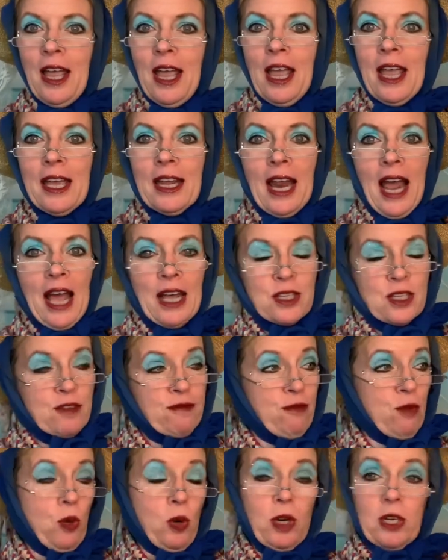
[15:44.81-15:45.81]
It has
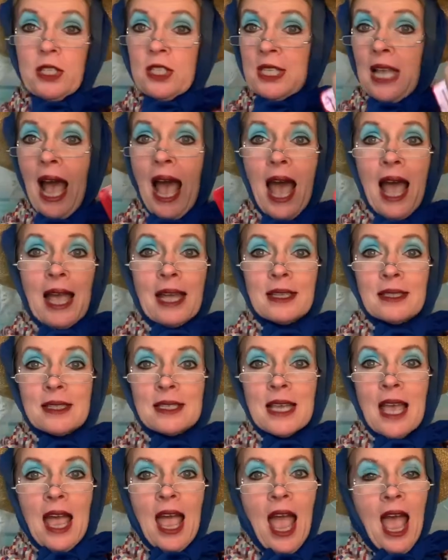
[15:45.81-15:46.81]
four
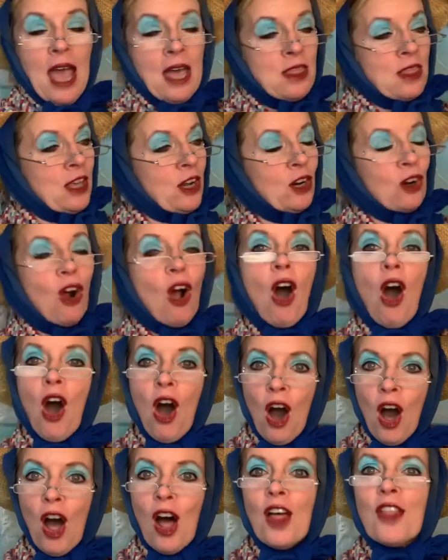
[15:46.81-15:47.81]
sides, and they're
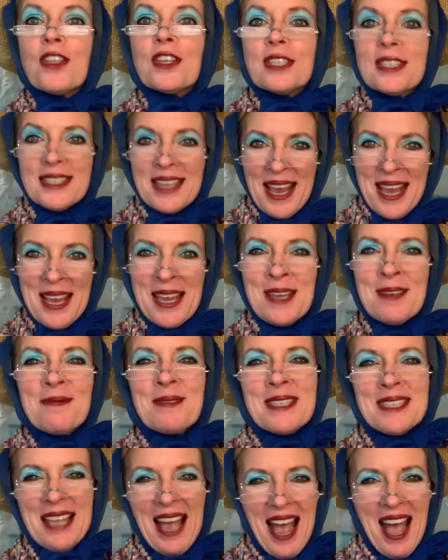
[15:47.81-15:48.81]
all the same
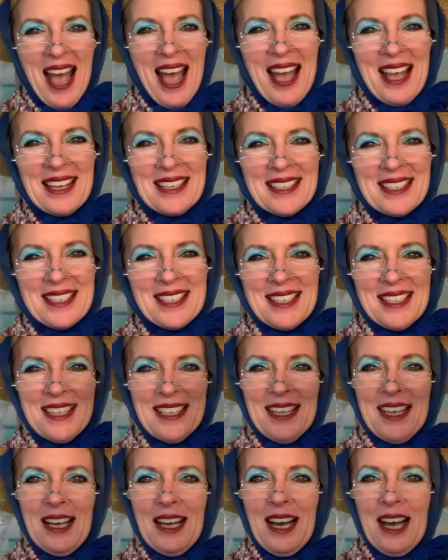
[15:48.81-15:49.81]
size.
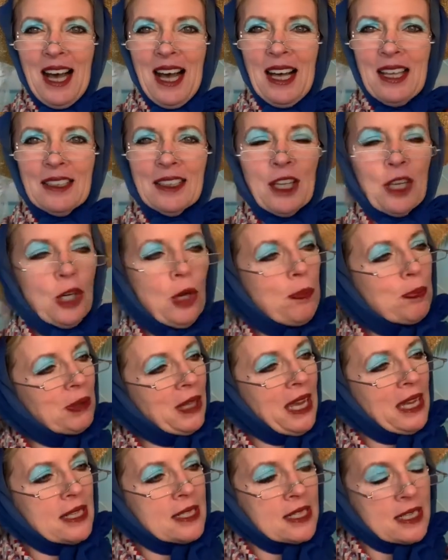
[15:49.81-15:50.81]
A little
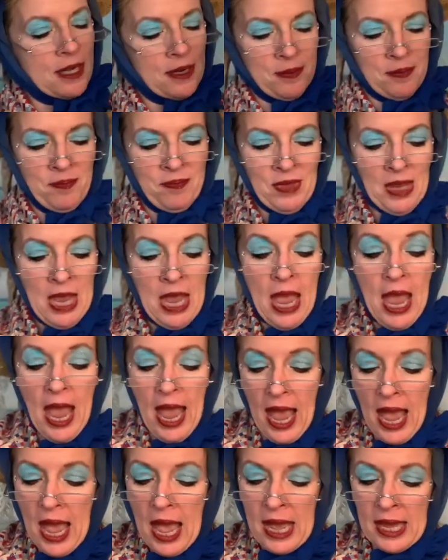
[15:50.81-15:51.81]
plate.
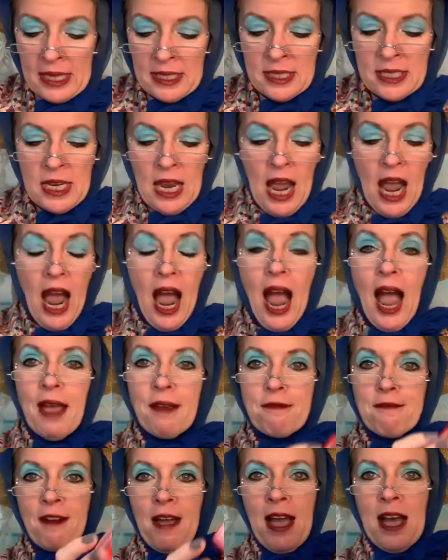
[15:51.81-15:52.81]
And I
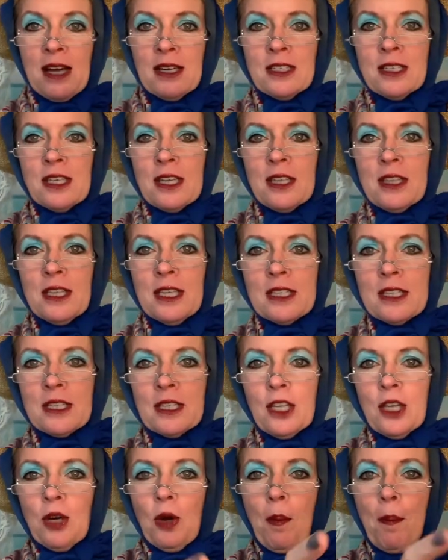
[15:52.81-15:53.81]
found this
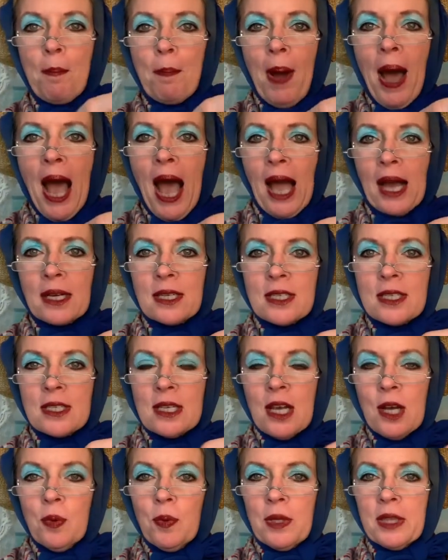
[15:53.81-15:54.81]
little box
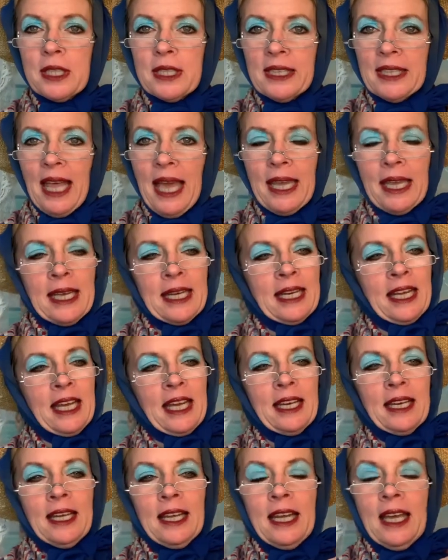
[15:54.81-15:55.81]
with clay in it.